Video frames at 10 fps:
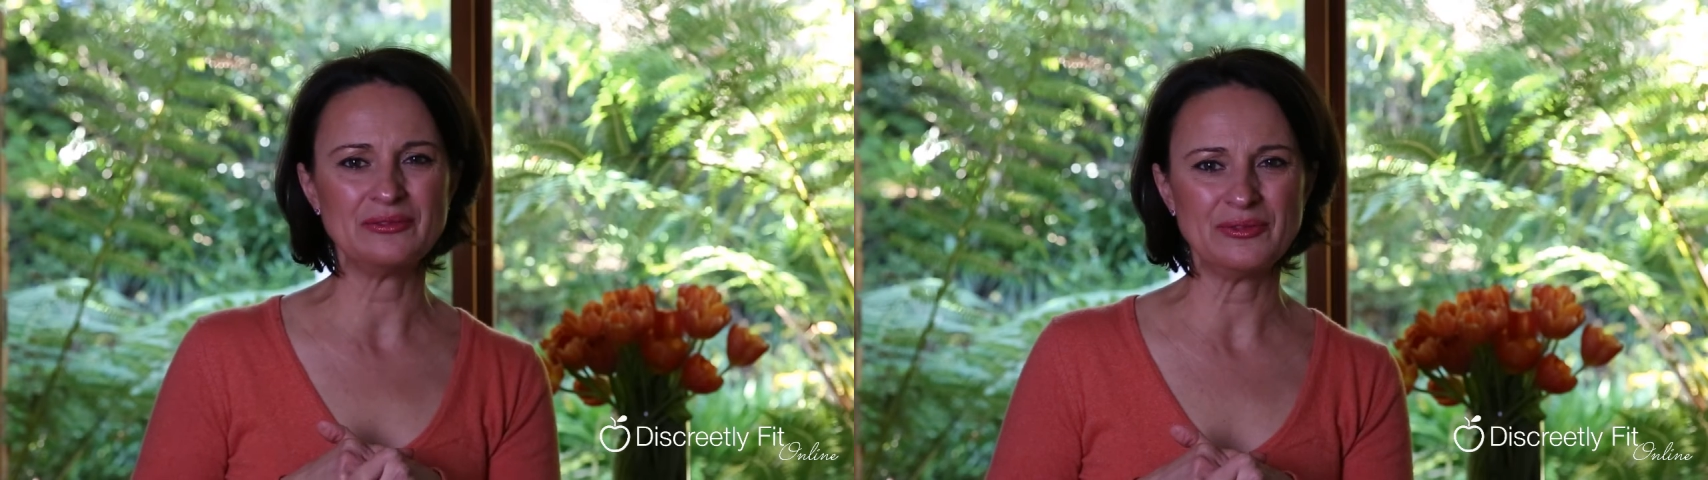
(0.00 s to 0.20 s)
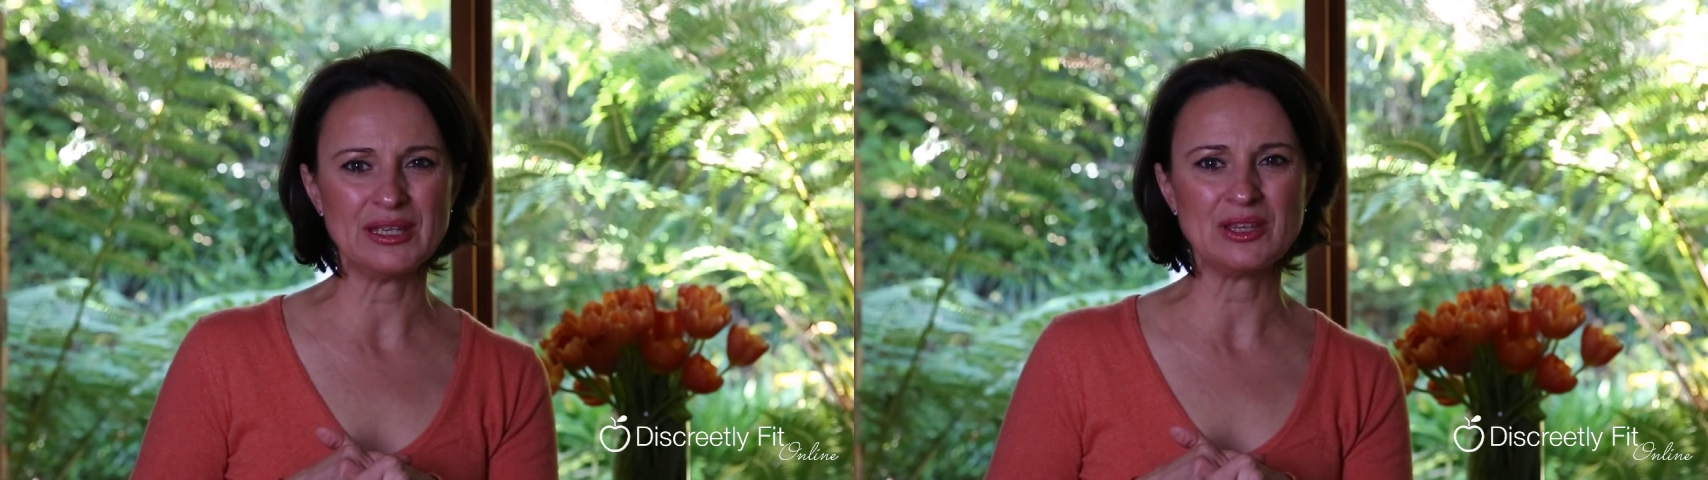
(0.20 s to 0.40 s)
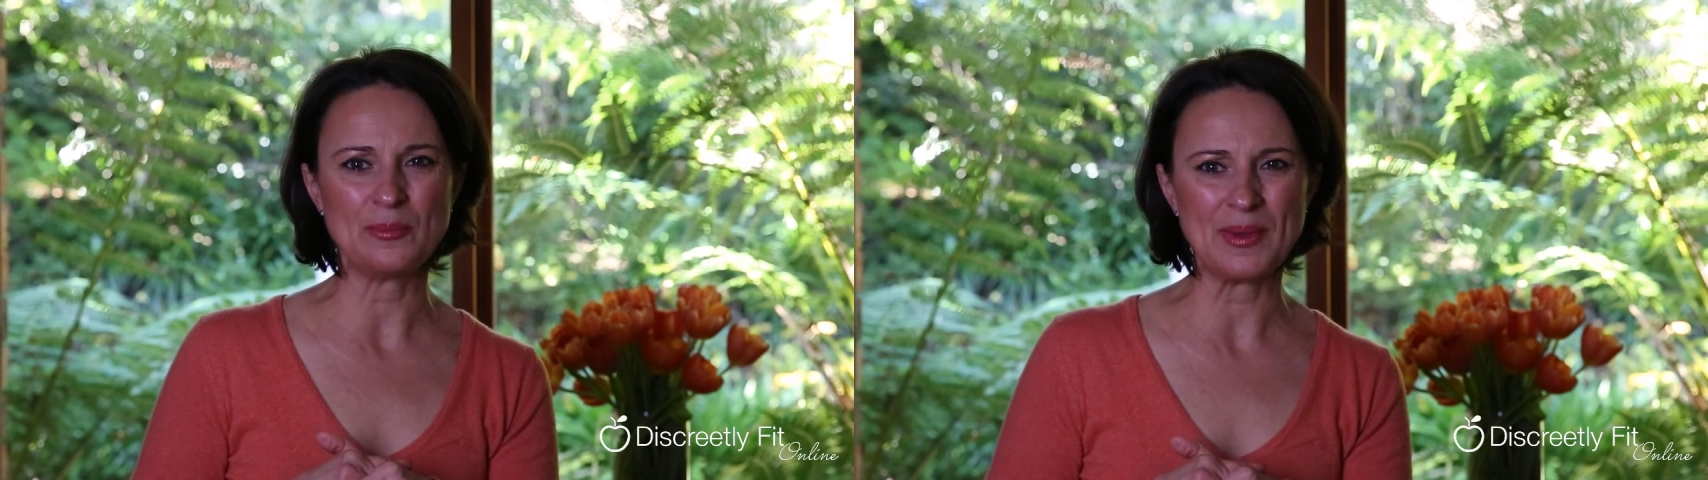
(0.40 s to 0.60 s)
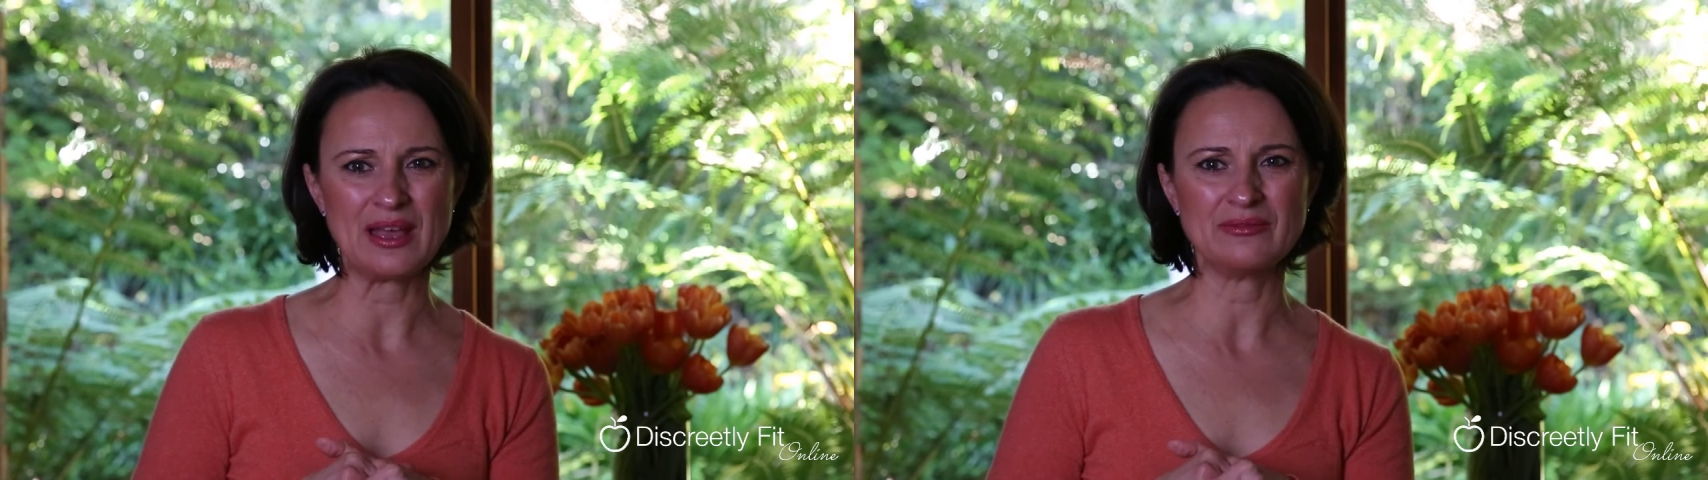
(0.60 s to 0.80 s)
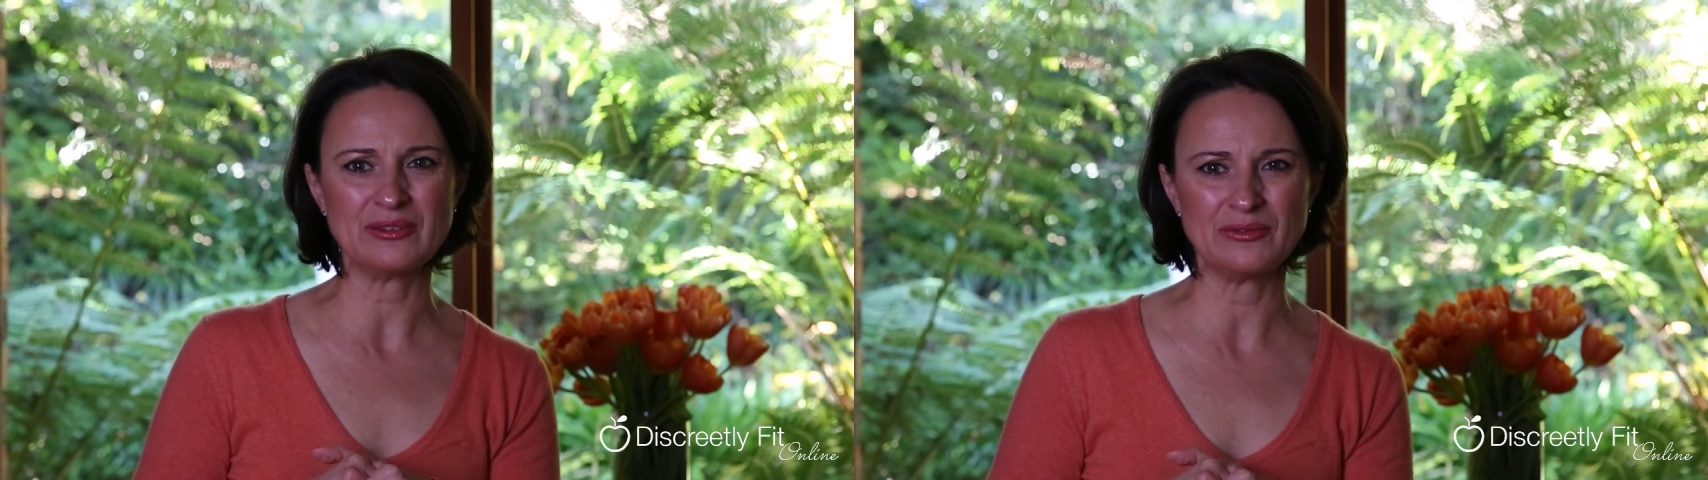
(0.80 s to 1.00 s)
feel your
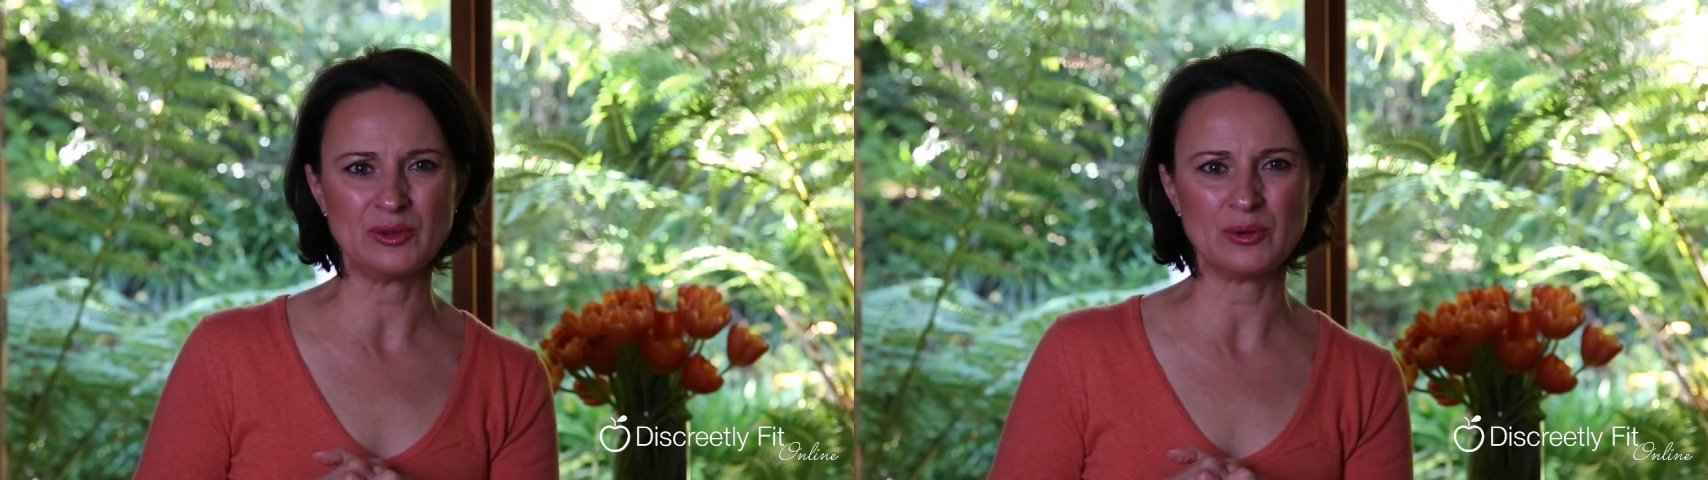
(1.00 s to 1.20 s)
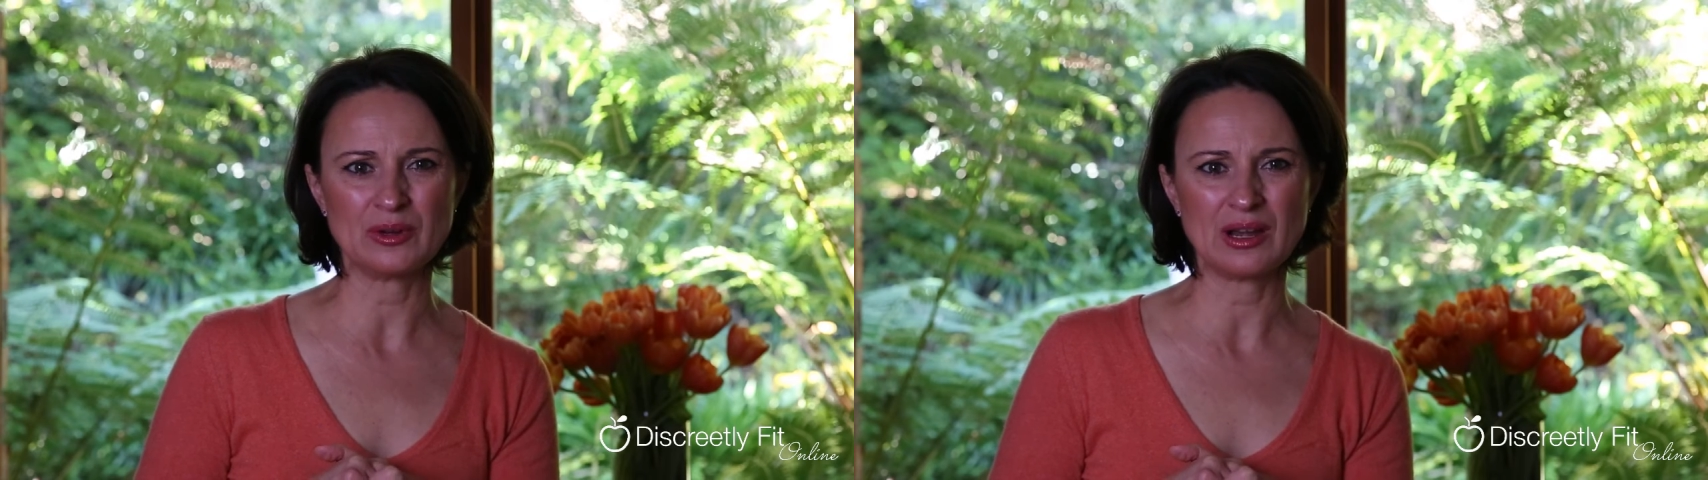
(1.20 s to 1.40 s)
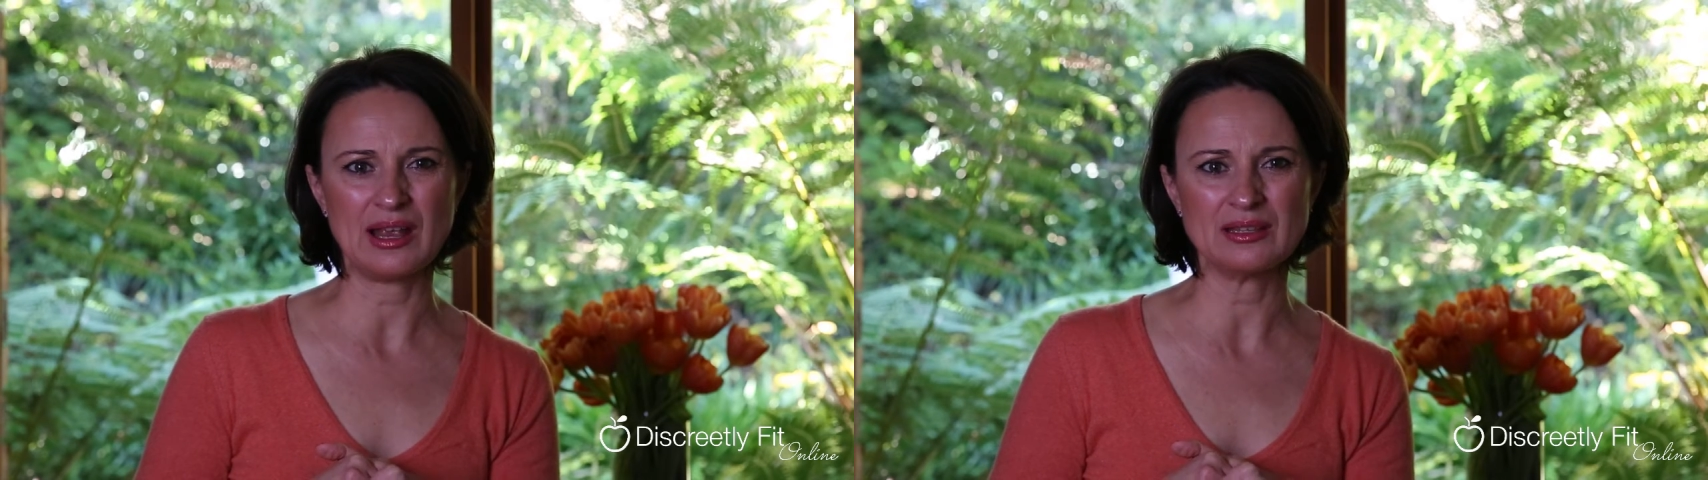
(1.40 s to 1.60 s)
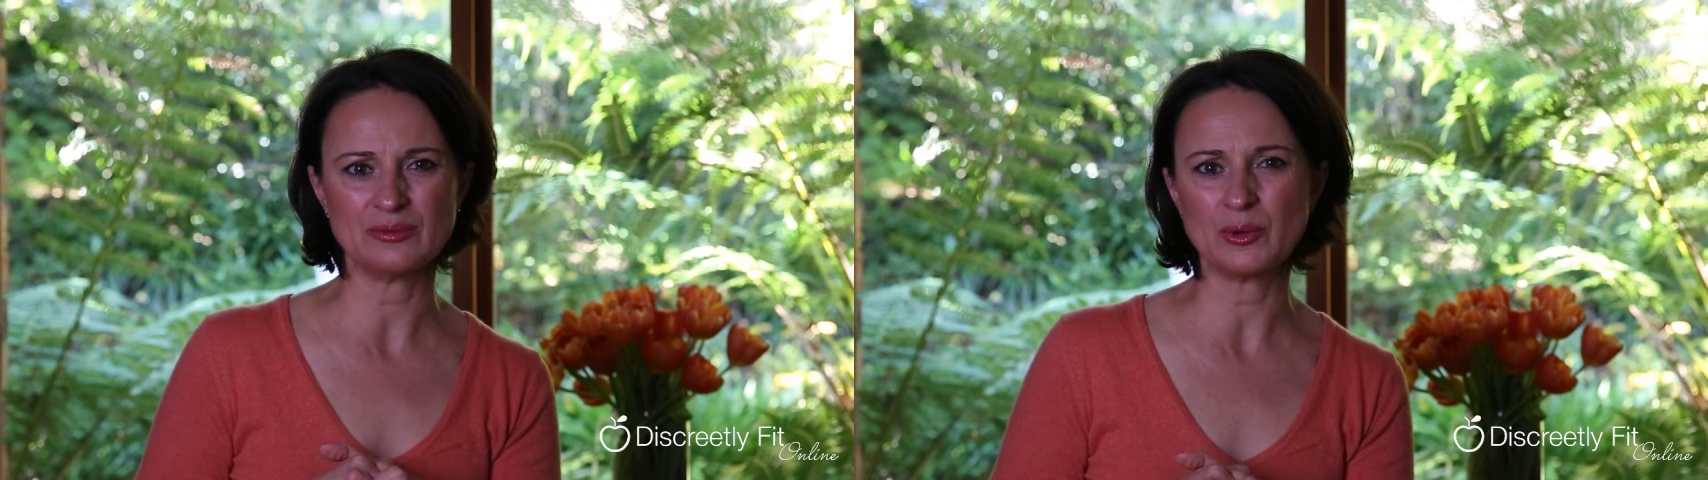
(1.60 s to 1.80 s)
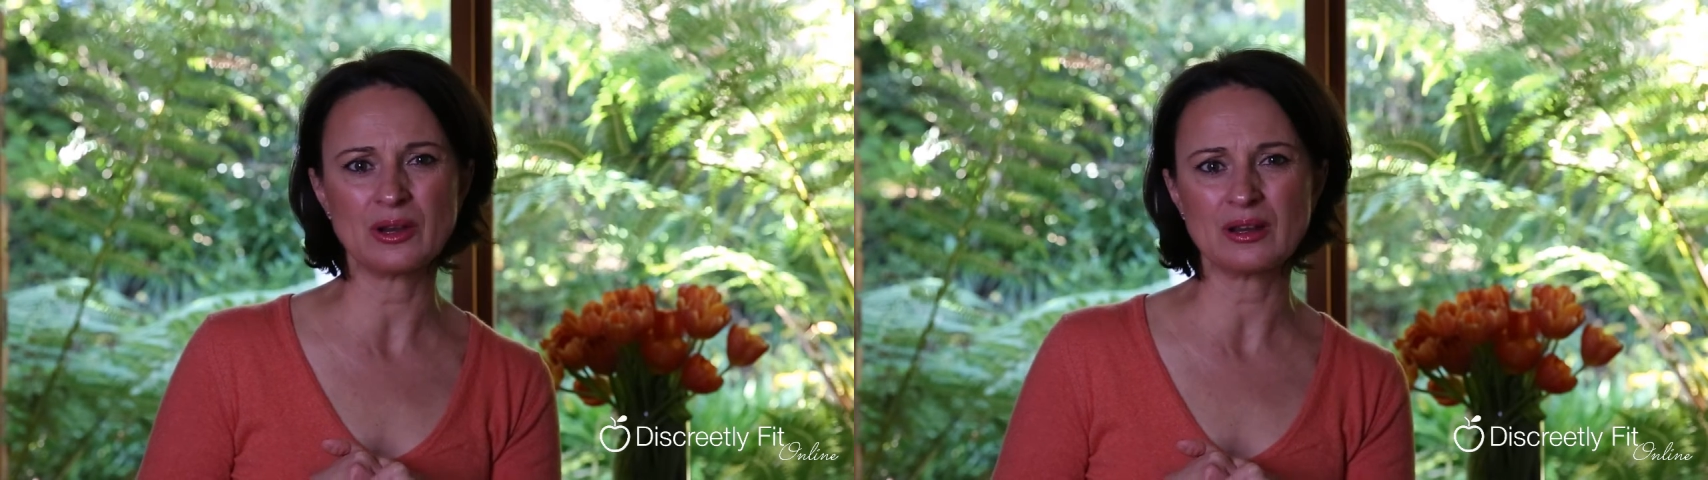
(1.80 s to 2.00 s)
pelvic floor
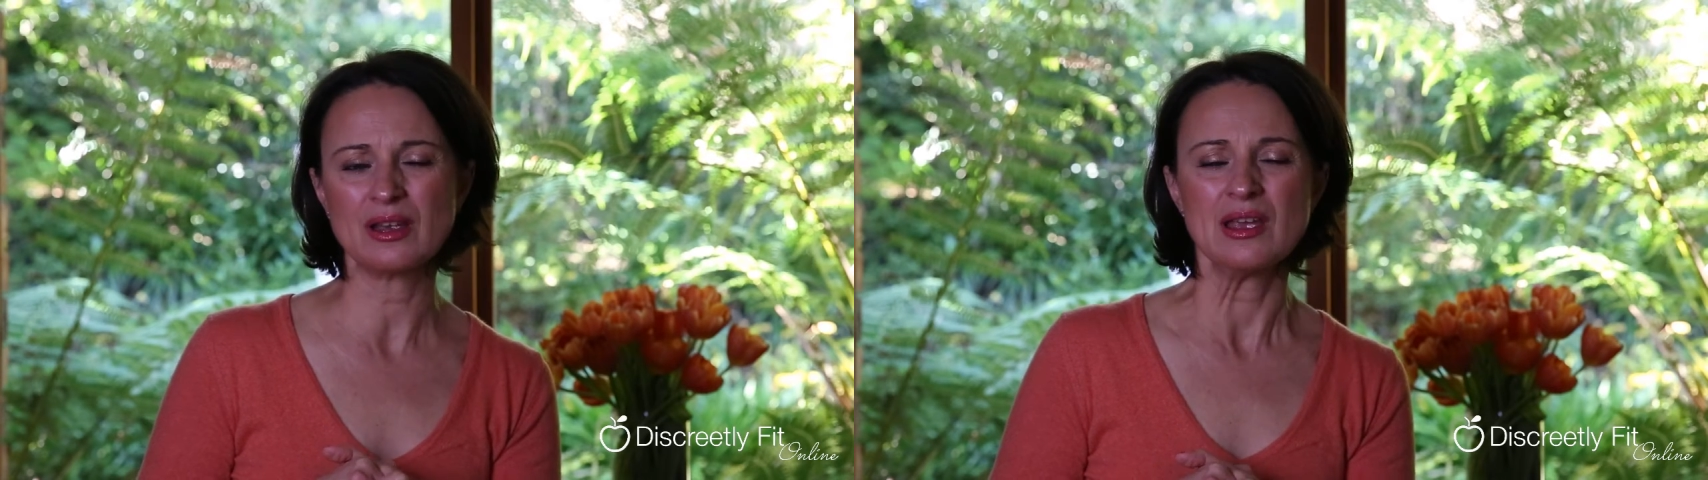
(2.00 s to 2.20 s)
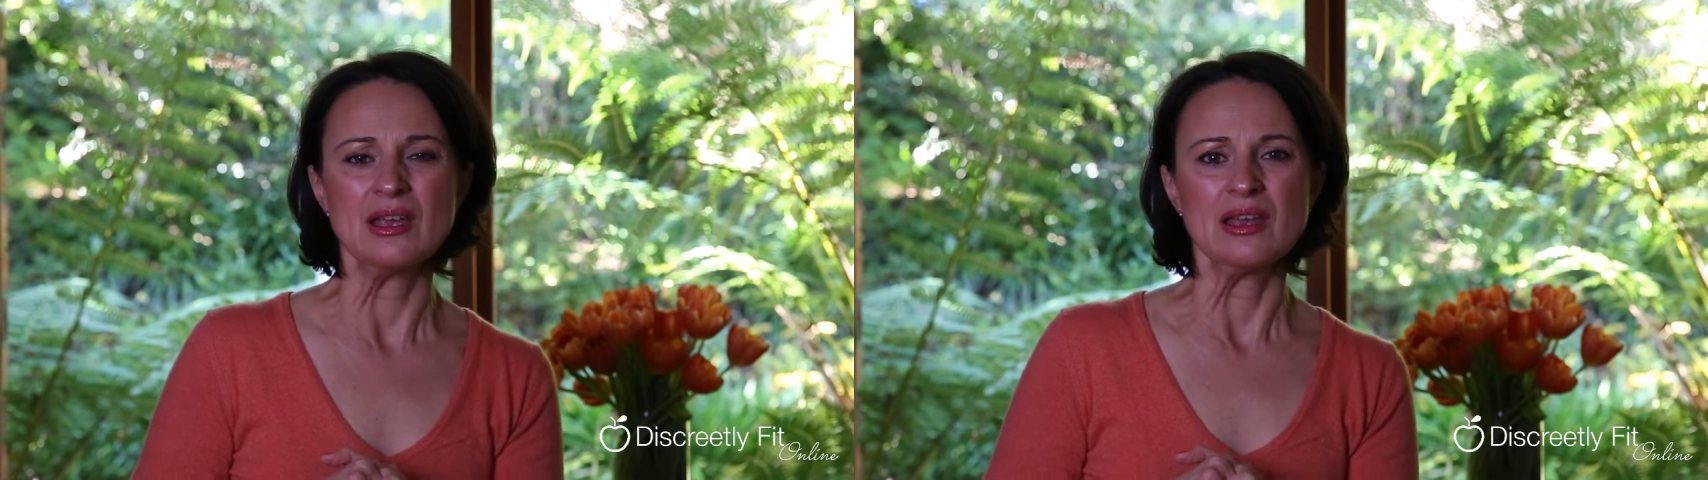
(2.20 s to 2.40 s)
at work